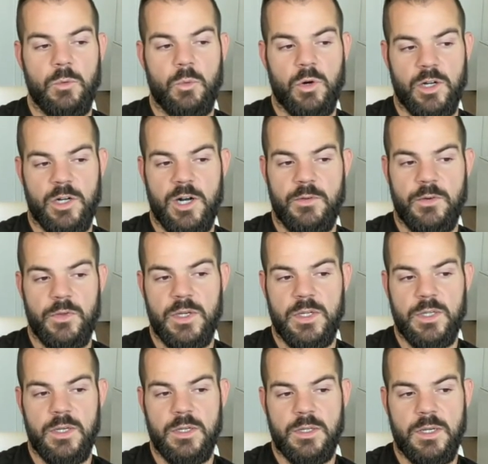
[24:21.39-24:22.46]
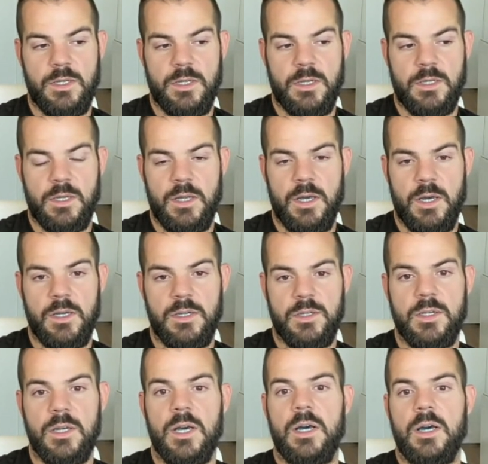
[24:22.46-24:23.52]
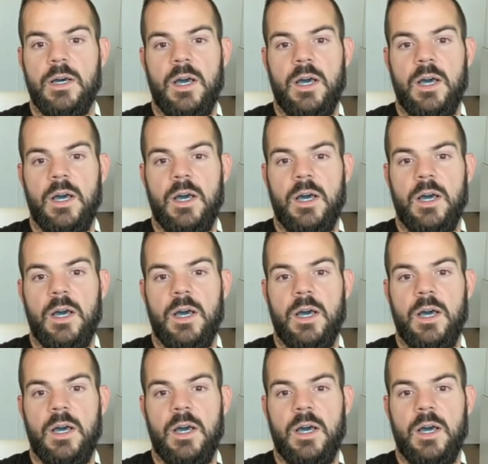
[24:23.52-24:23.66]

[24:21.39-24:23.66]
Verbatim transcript: we're going to cover this, this, this, this, and this,